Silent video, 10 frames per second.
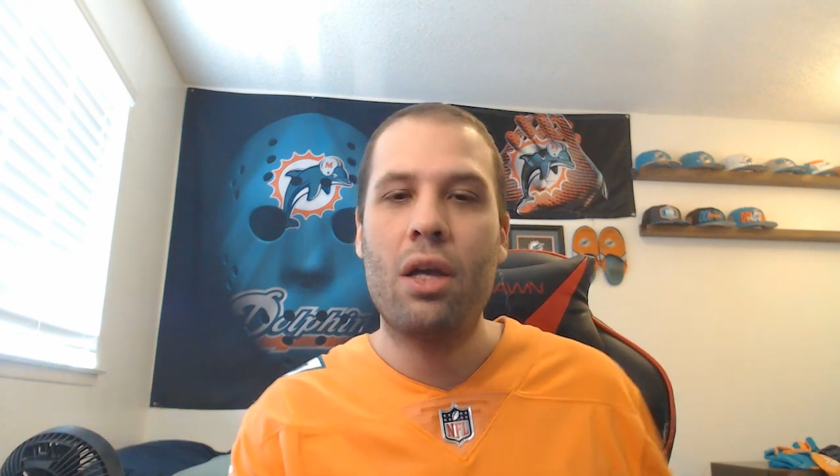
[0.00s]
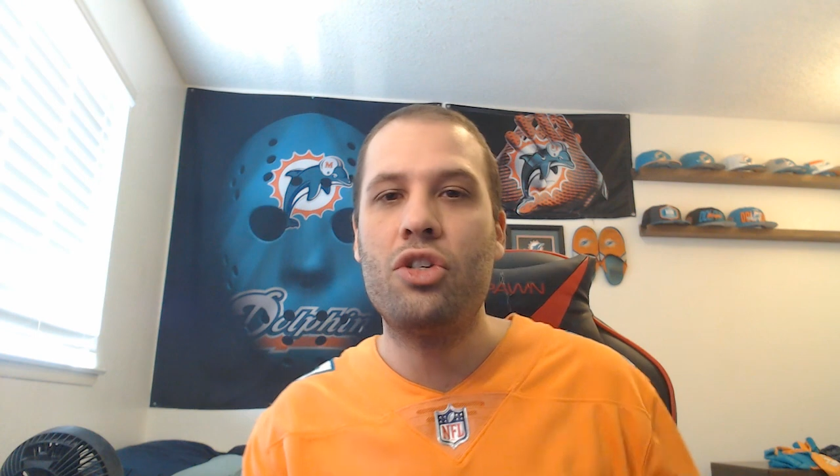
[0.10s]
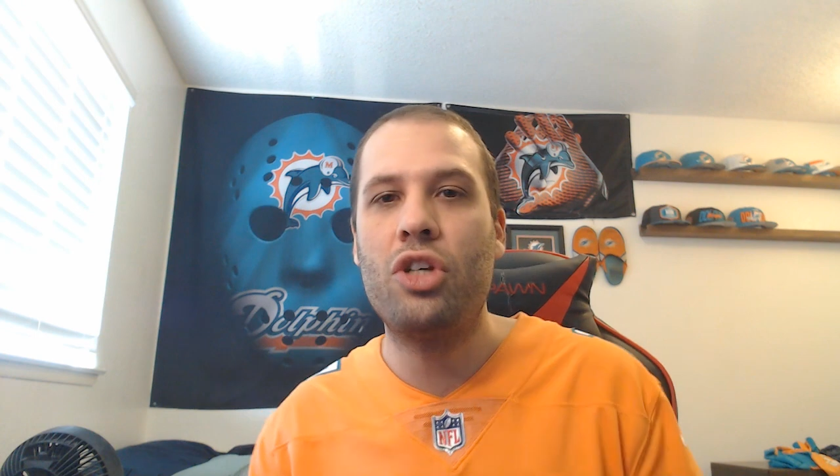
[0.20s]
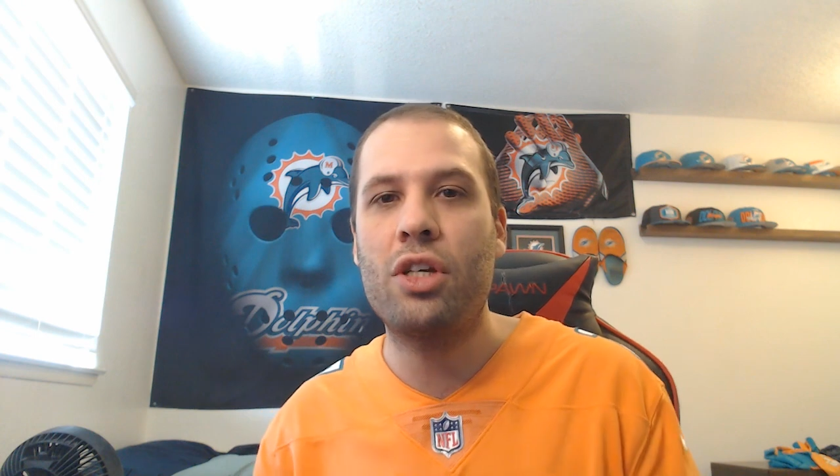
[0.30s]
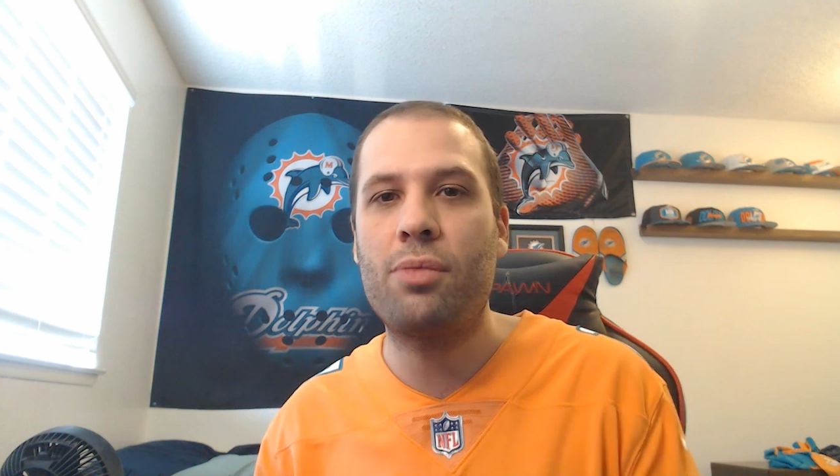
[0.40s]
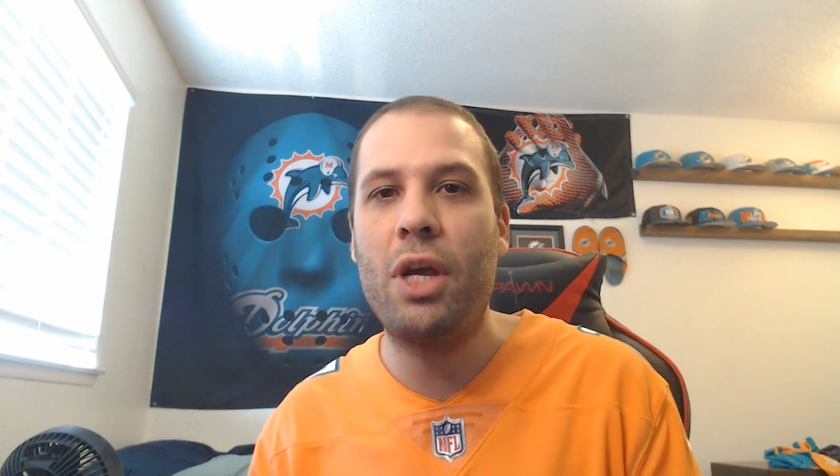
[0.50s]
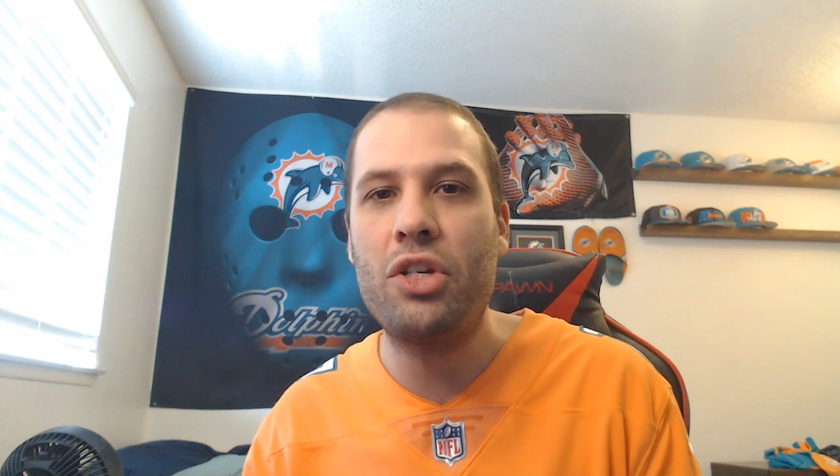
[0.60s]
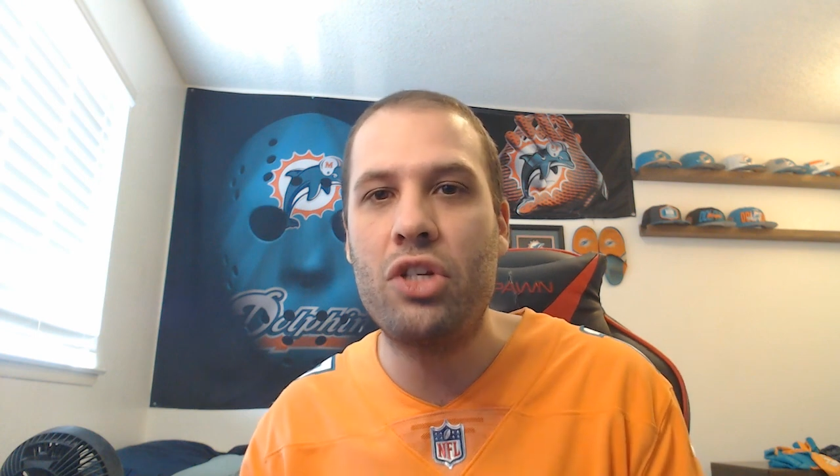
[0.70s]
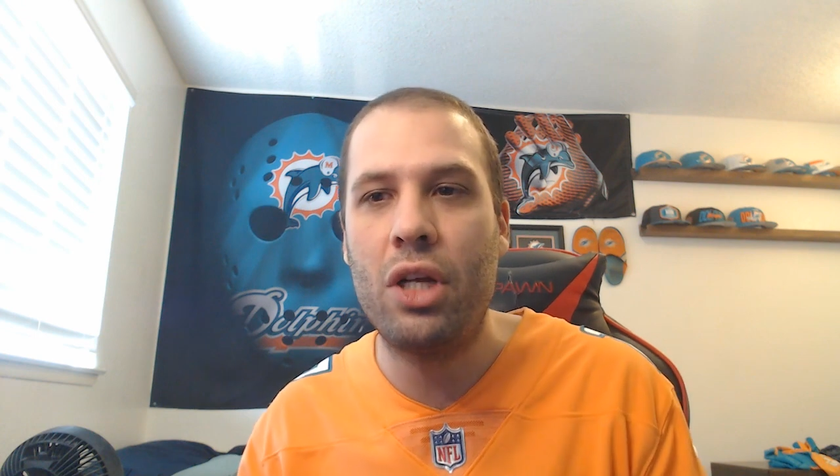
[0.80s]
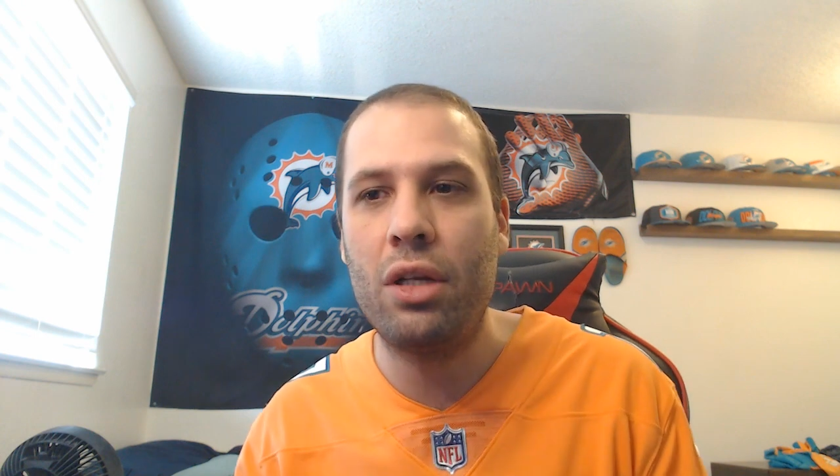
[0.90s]
just
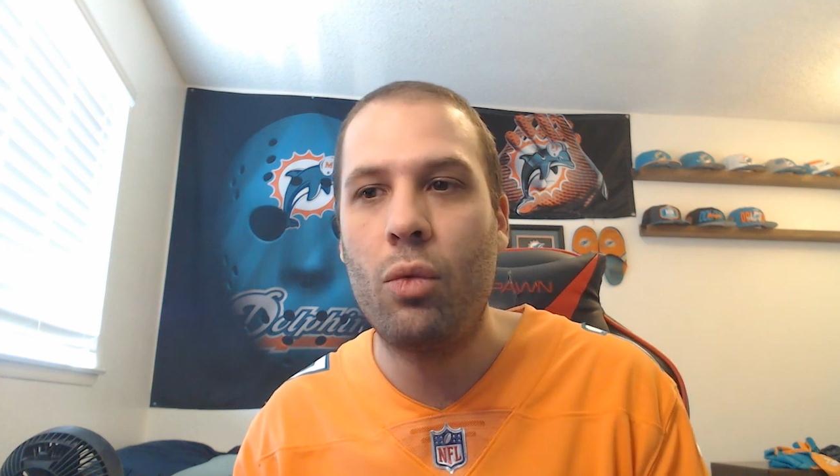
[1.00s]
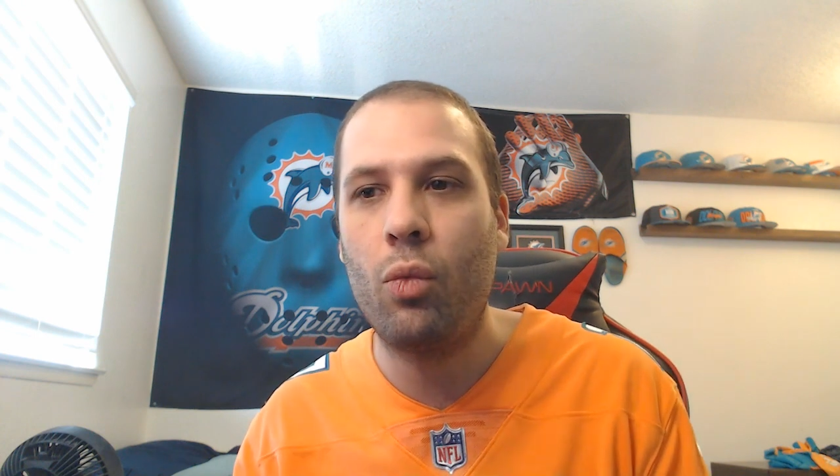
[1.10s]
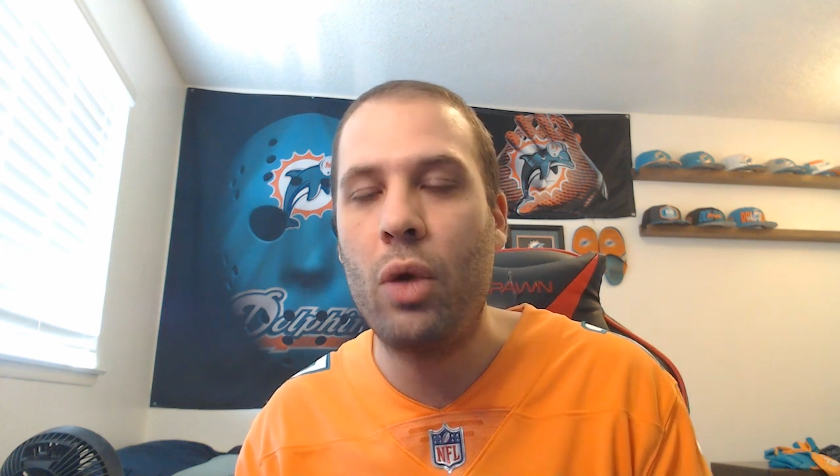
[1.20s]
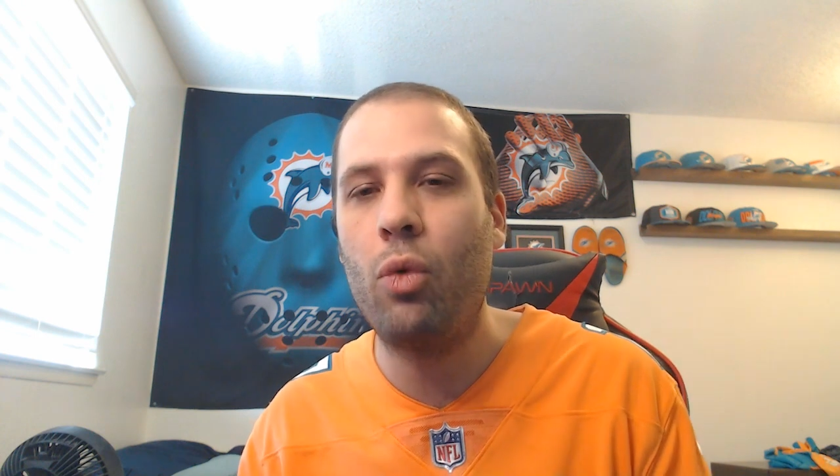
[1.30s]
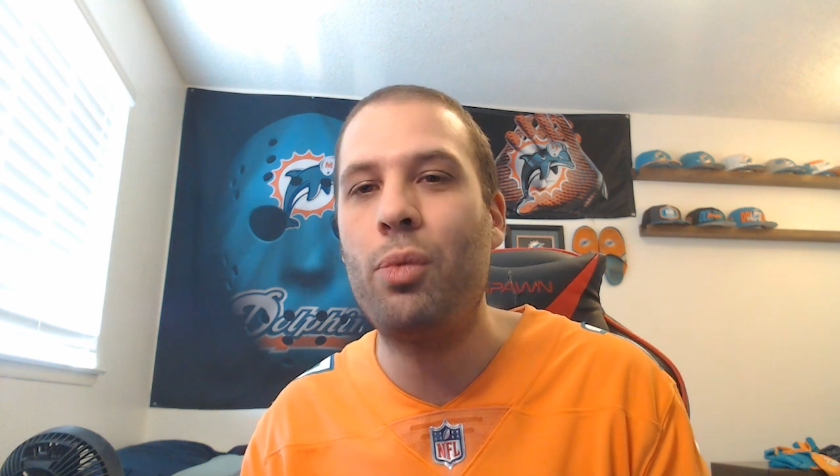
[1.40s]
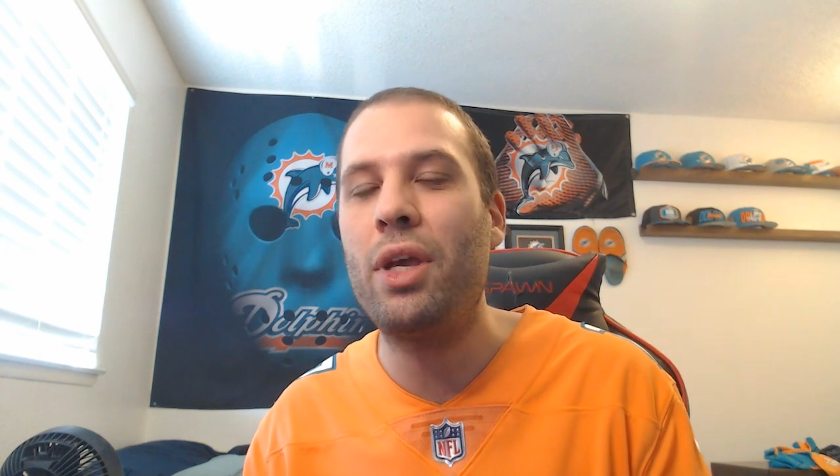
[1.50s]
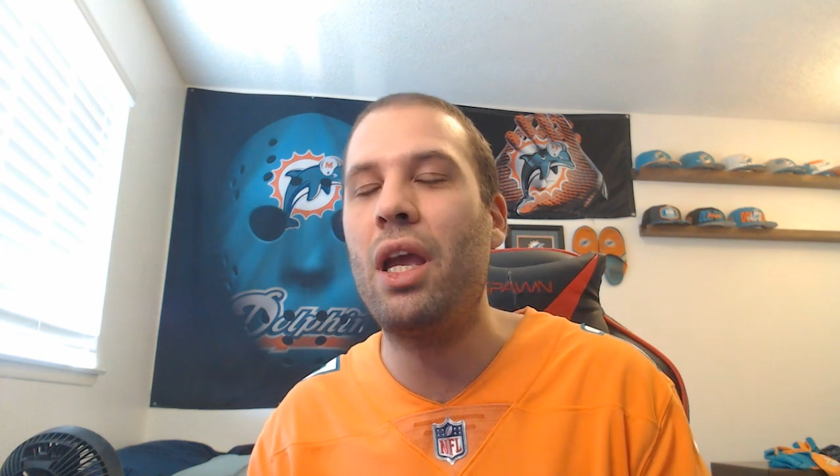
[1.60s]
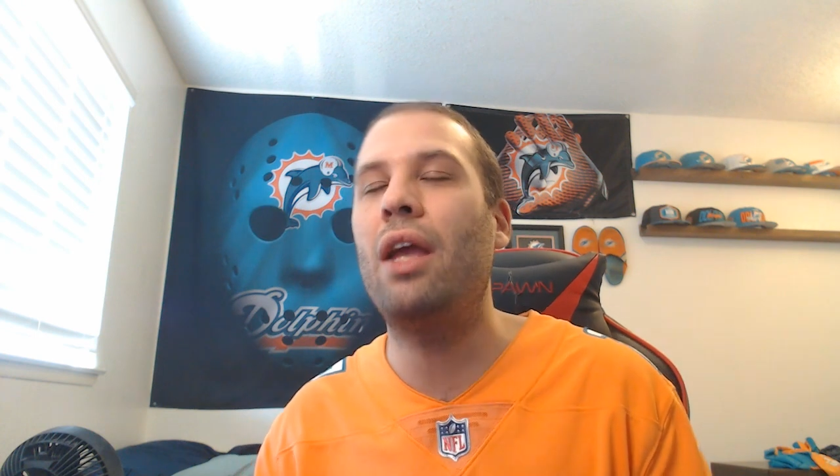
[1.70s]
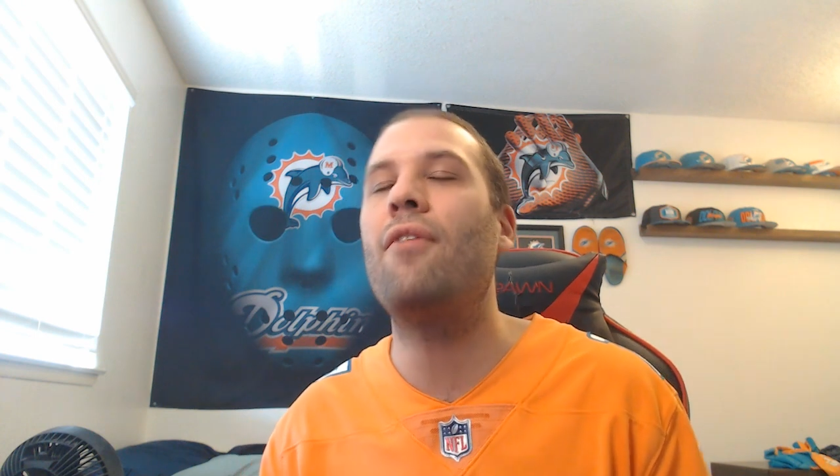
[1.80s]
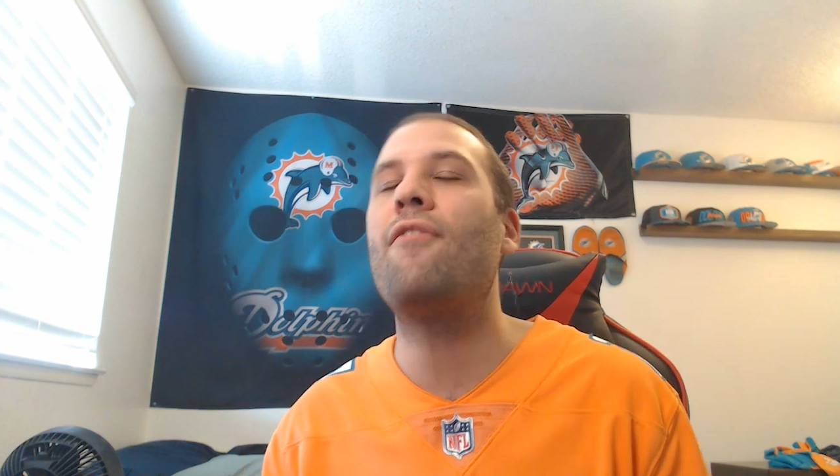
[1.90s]
mentioned, we will be
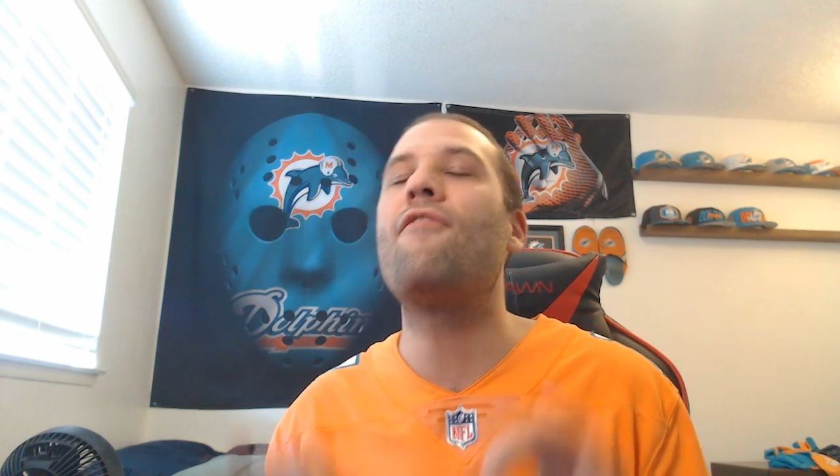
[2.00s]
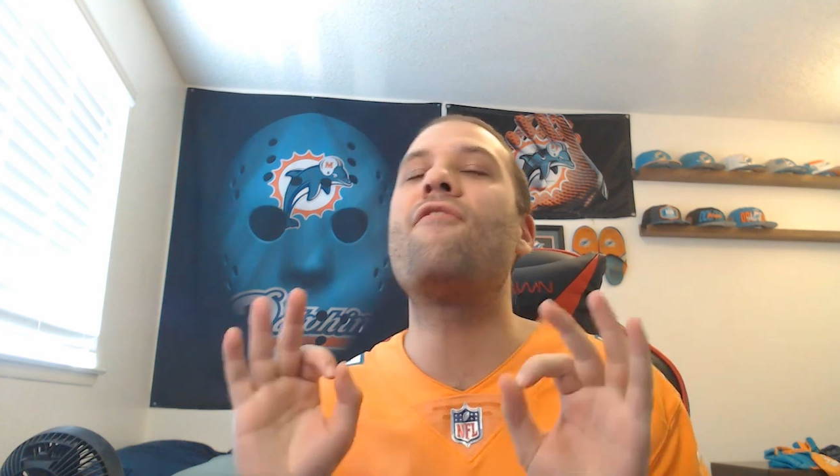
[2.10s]
in